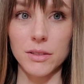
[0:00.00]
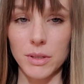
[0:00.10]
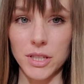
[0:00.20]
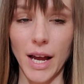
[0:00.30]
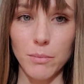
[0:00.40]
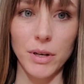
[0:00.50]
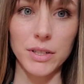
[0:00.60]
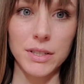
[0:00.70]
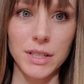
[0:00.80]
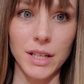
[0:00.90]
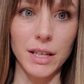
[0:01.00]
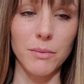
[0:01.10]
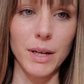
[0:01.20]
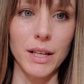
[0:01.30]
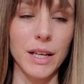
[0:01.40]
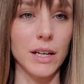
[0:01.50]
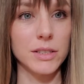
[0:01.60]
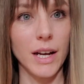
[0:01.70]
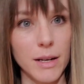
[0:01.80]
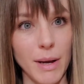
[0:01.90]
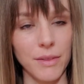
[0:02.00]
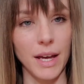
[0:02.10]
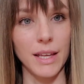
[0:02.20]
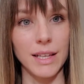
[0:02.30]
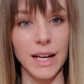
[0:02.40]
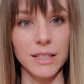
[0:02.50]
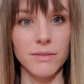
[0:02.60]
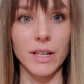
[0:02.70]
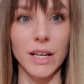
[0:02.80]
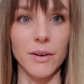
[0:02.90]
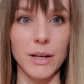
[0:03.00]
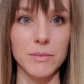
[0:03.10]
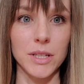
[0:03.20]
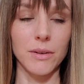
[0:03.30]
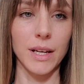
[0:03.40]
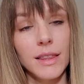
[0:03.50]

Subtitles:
which I personally will, and I'll talk about that in the next video I'm doing.